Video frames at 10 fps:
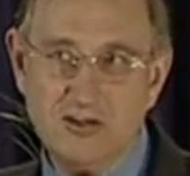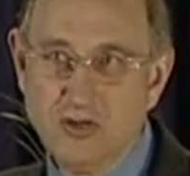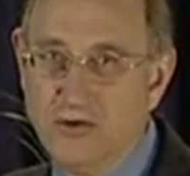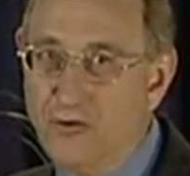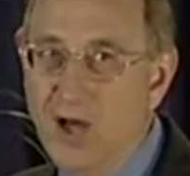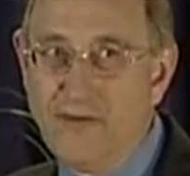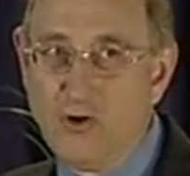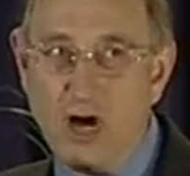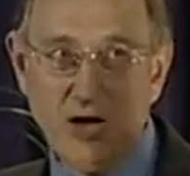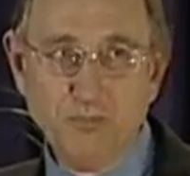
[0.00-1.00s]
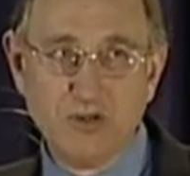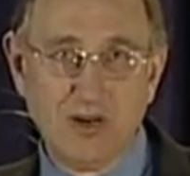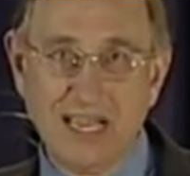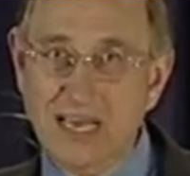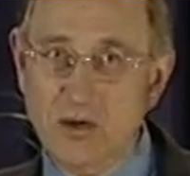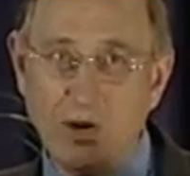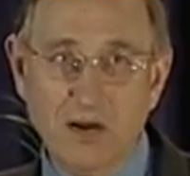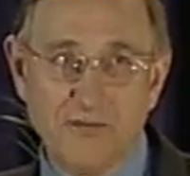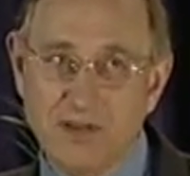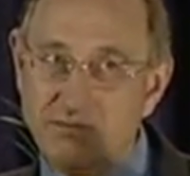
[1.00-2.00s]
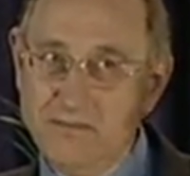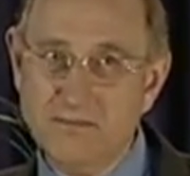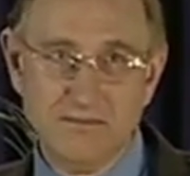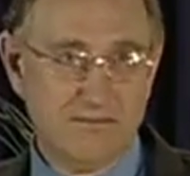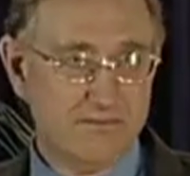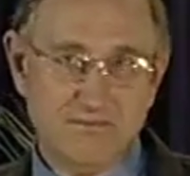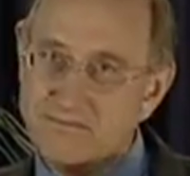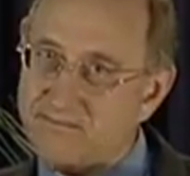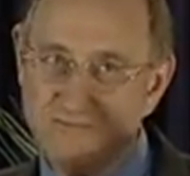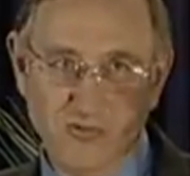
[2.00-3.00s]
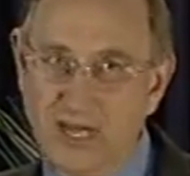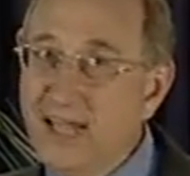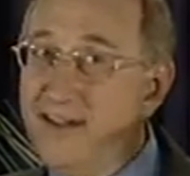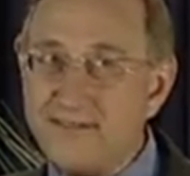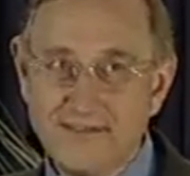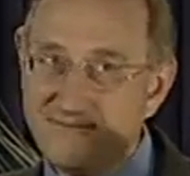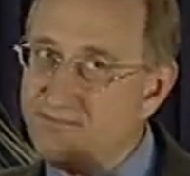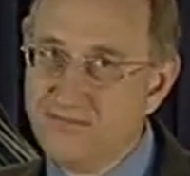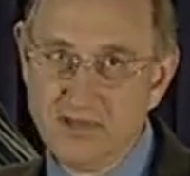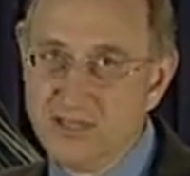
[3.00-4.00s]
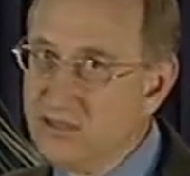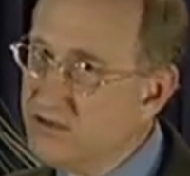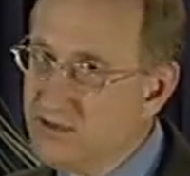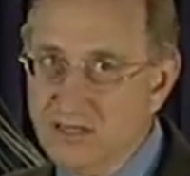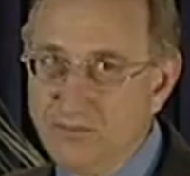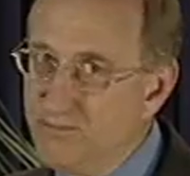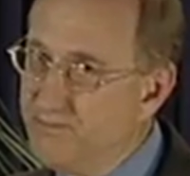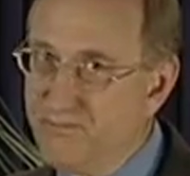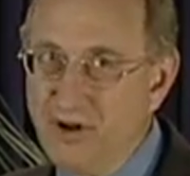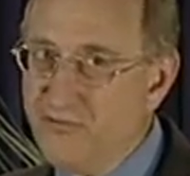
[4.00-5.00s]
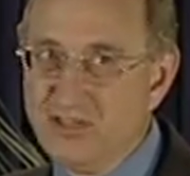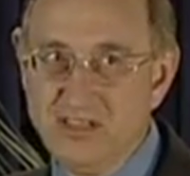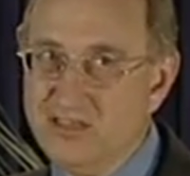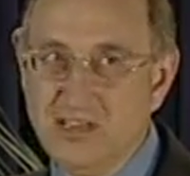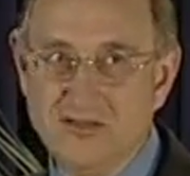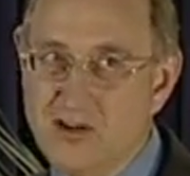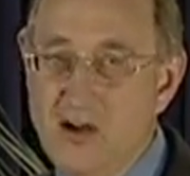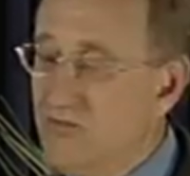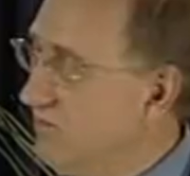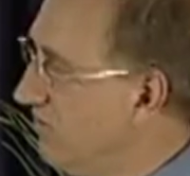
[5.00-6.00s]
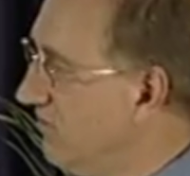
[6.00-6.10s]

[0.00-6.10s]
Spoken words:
So if you have your hopes on any one of them, forget it. This prophecy says no.